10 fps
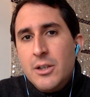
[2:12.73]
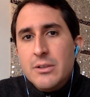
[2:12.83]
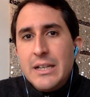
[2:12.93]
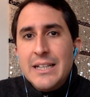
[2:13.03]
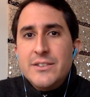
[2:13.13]

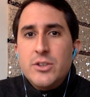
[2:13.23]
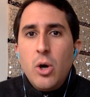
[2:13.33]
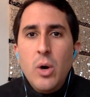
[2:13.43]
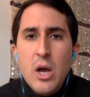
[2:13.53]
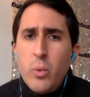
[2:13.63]
Right? And
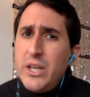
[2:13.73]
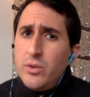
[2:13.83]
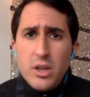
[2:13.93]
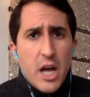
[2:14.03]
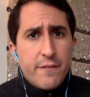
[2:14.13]
so we
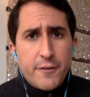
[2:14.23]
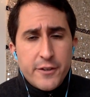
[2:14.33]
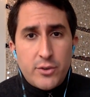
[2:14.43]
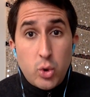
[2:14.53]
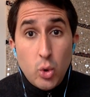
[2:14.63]
use a lot of
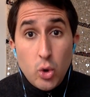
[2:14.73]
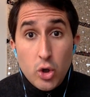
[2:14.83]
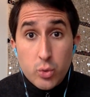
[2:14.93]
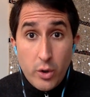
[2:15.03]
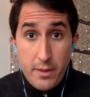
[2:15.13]
different
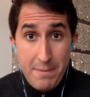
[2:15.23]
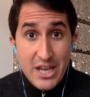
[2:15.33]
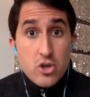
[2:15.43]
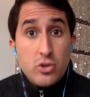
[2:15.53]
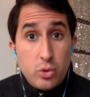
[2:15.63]
tools. One of the
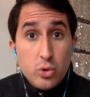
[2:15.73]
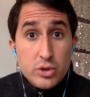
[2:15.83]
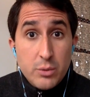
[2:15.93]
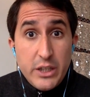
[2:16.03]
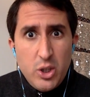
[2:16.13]
major
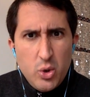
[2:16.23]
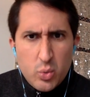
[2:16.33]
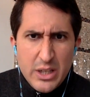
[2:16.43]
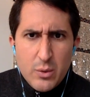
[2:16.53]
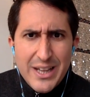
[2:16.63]
tools that we use,
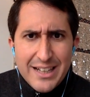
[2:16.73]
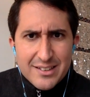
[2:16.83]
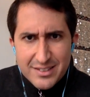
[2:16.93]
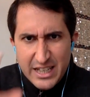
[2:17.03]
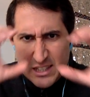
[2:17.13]
we like
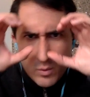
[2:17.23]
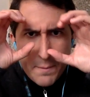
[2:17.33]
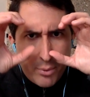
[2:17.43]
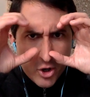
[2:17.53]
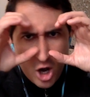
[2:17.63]
to say, is that we
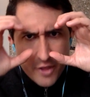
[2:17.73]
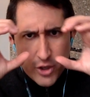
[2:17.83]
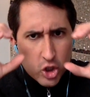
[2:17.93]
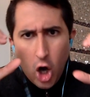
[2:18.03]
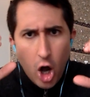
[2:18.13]
put on
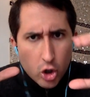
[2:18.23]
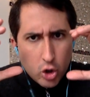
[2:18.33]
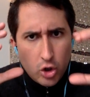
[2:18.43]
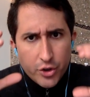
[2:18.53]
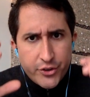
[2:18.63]
the
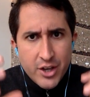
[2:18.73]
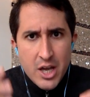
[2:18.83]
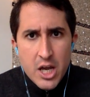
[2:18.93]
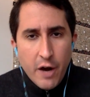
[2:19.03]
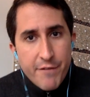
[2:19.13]
goggles
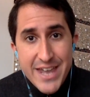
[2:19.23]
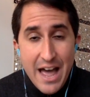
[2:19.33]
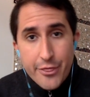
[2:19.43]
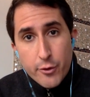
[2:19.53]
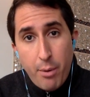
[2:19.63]
of the
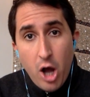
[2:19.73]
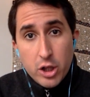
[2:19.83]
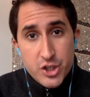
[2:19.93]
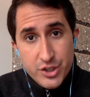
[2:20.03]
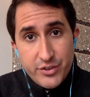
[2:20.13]

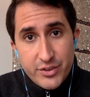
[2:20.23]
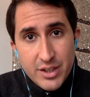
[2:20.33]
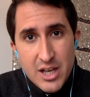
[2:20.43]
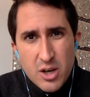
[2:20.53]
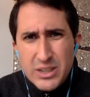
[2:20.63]
anthropologist.
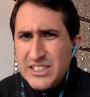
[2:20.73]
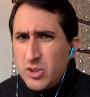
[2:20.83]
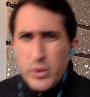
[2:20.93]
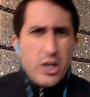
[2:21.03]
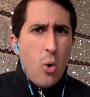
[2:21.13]
Right? And
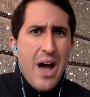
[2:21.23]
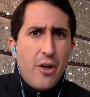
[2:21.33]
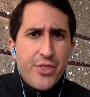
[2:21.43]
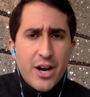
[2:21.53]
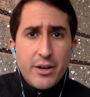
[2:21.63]
so we go
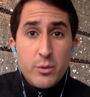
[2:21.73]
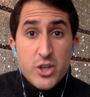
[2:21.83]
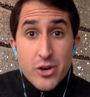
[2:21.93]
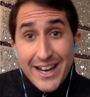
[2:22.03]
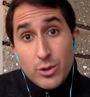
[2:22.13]
out there and we
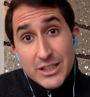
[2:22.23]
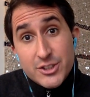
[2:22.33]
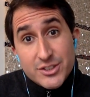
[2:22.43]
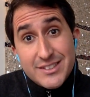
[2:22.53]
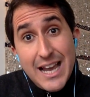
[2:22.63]
try to
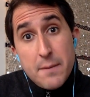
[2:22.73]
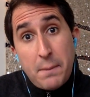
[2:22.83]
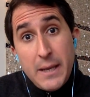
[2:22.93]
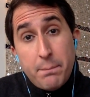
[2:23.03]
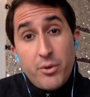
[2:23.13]
understand
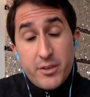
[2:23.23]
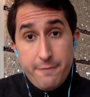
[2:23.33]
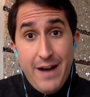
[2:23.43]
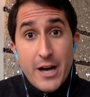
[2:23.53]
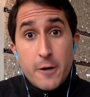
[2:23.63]
people's
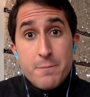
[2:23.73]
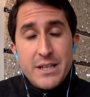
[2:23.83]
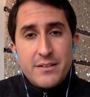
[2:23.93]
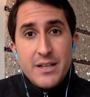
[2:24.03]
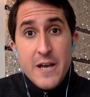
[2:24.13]

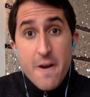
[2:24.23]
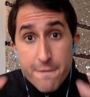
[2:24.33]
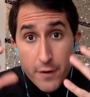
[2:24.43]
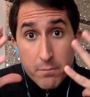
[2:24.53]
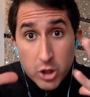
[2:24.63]
environment
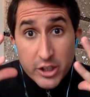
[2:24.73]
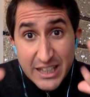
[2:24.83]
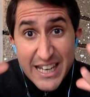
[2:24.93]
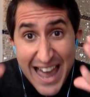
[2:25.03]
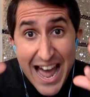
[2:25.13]
from
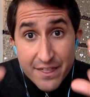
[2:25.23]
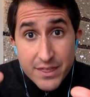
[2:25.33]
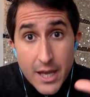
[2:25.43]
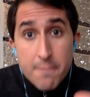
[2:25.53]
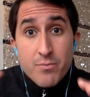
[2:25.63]
looking at
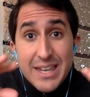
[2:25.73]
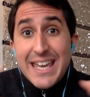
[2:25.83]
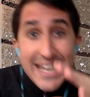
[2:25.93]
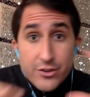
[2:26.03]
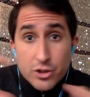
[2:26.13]
them
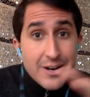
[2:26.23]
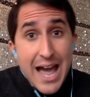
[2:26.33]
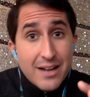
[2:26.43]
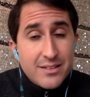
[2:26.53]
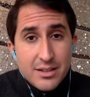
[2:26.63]

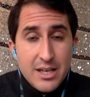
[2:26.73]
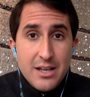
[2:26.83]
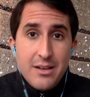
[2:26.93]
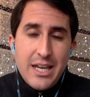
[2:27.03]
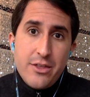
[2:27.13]
interact
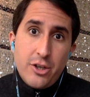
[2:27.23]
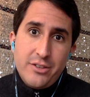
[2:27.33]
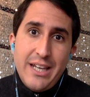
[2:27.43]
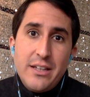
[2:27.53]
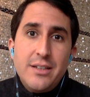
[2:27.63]
in their
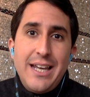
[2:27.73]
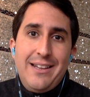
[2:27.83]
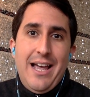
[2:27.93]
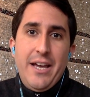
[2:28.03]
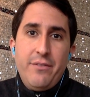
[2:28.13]
day-to-day
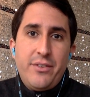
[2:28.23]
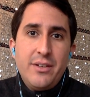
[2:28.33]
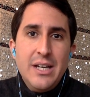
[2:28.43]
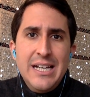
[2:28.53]
lives.